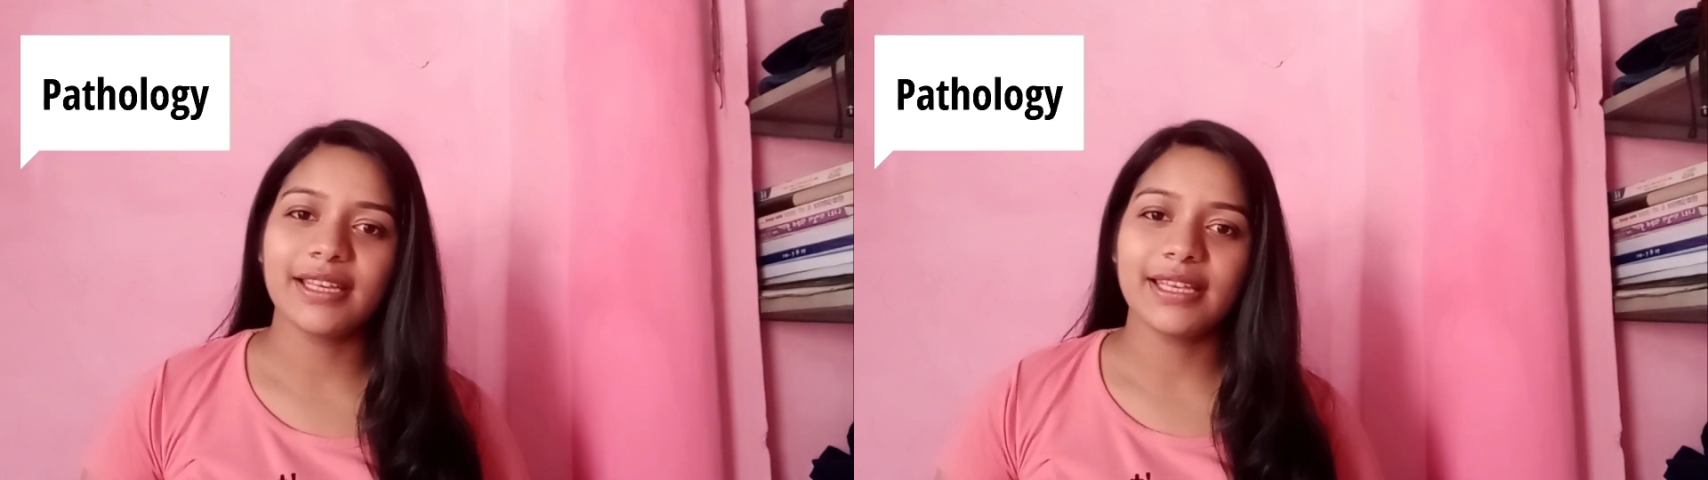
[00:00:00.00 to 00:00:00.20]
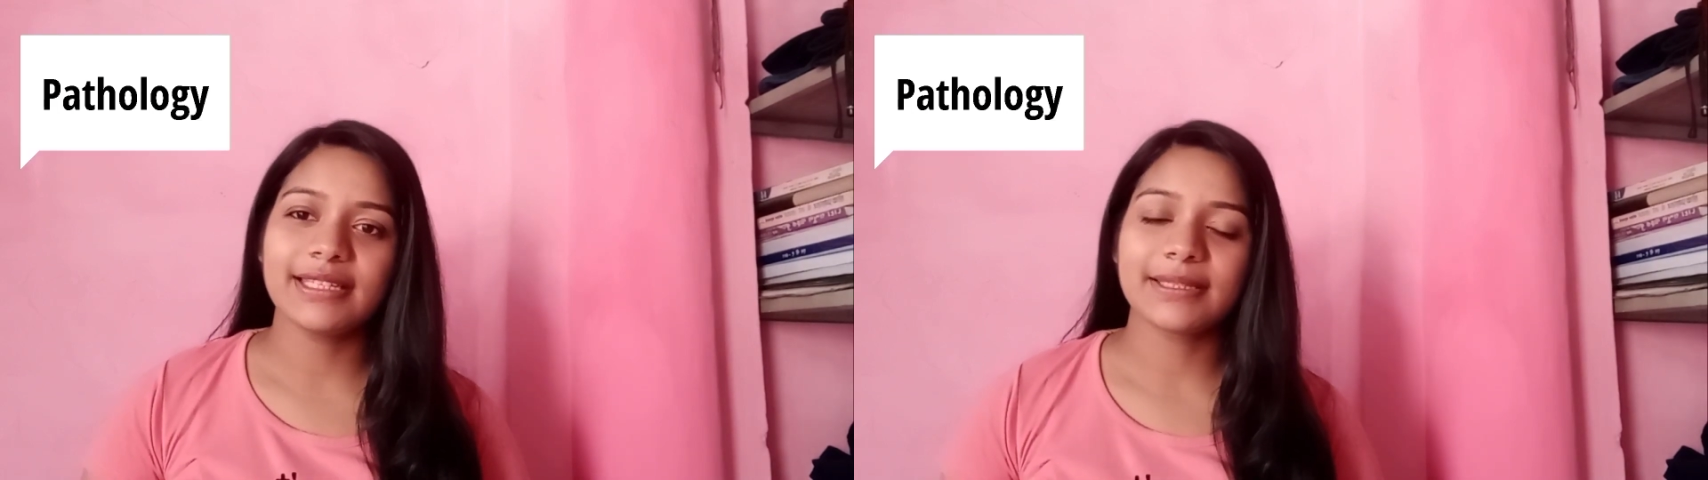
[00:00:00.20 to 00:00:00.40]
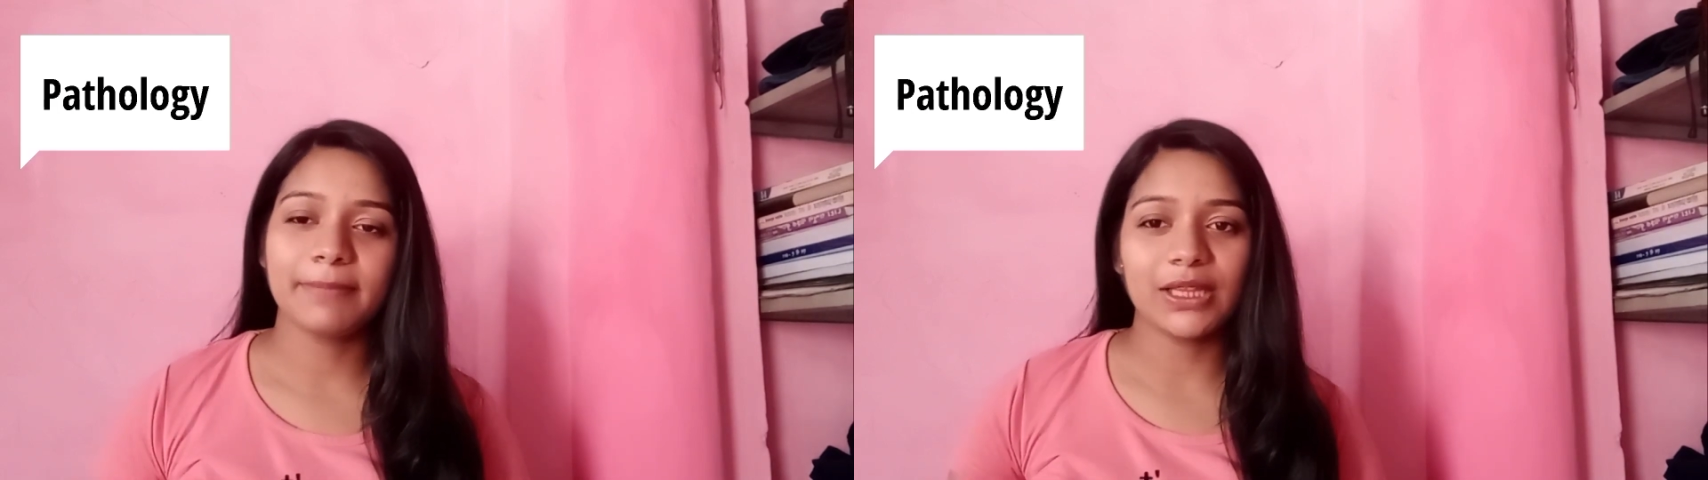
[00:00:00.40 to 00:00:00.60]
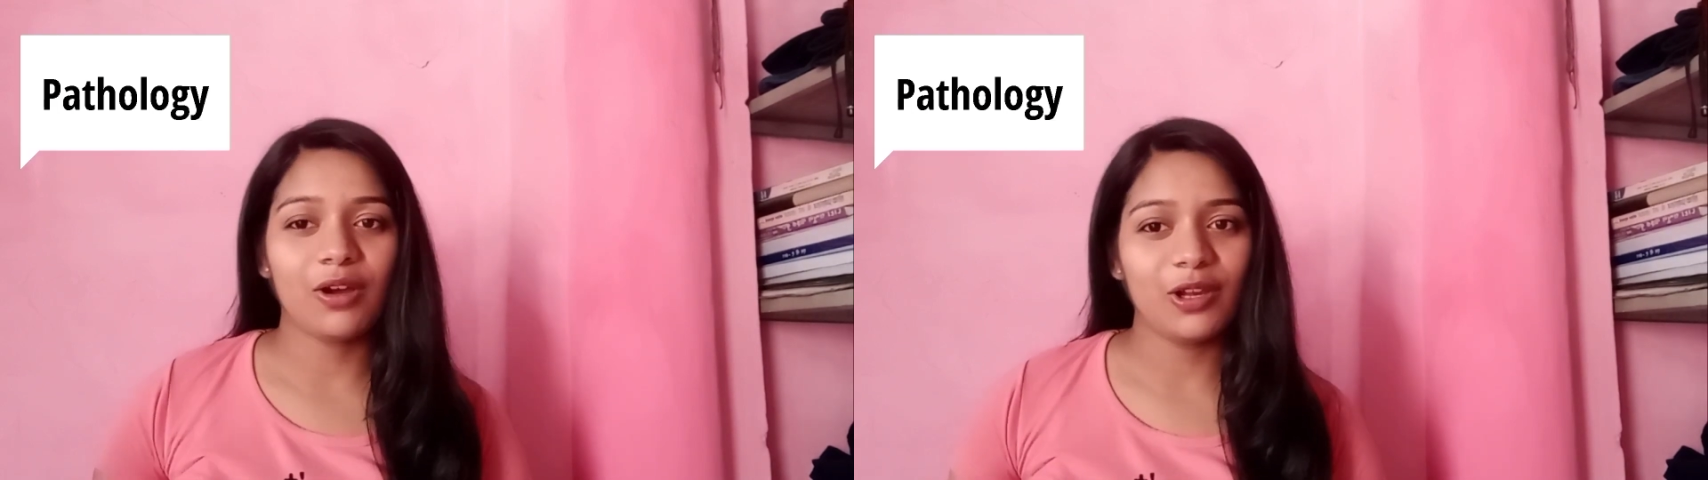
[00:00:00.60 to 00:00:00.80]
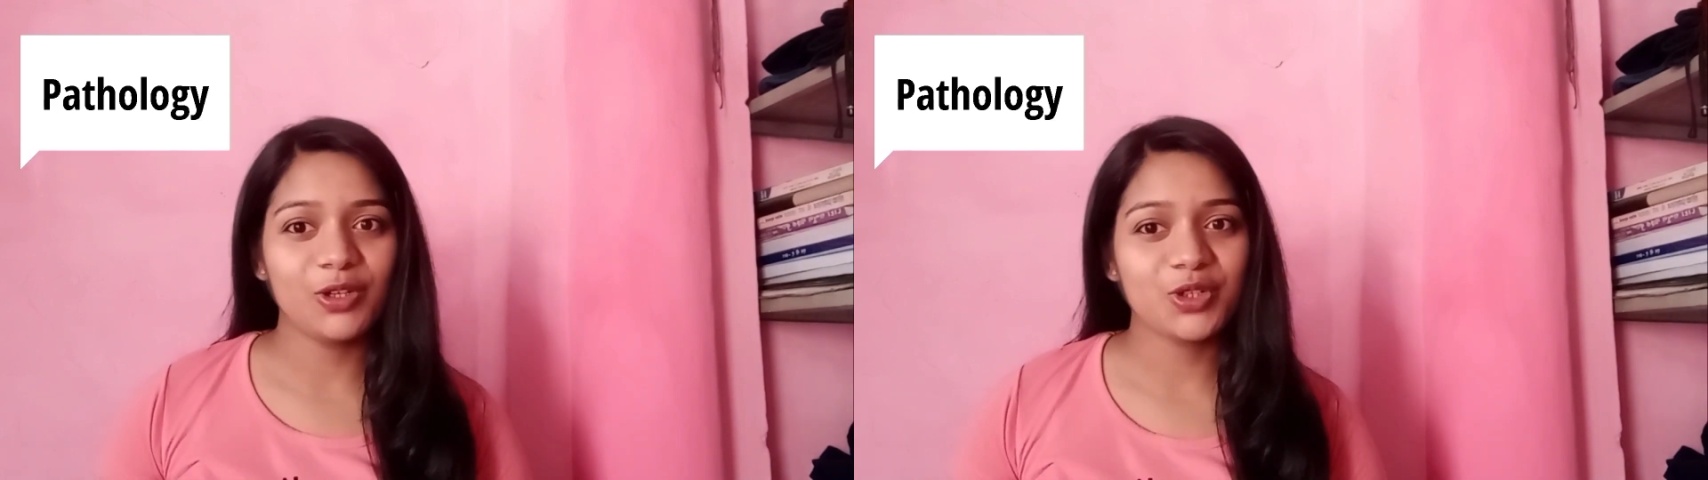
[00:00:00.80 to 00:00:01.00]
is
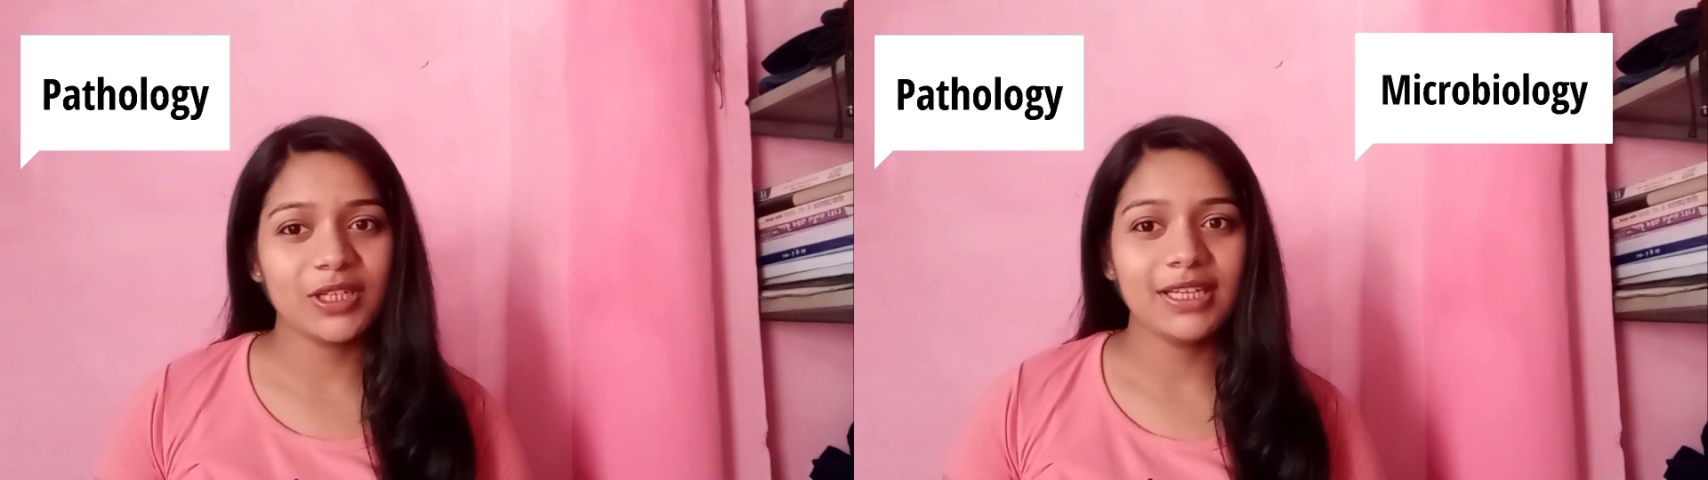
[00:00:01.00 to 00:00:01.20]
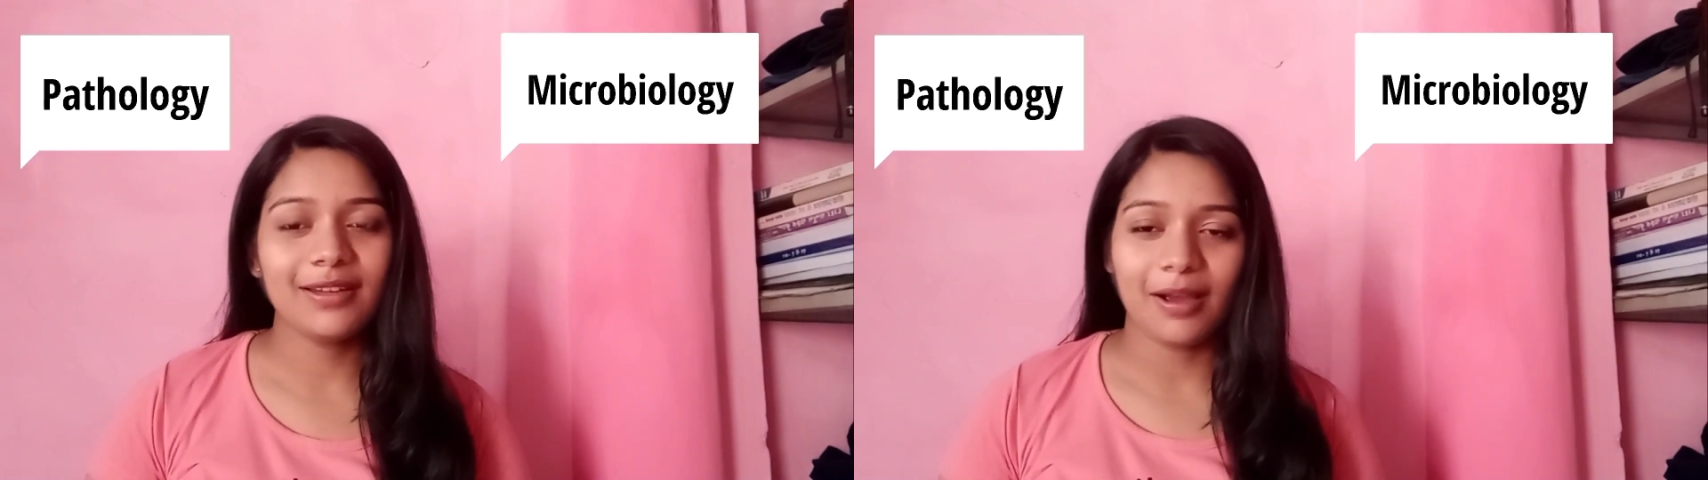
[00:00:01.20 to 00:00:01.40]
Pathology,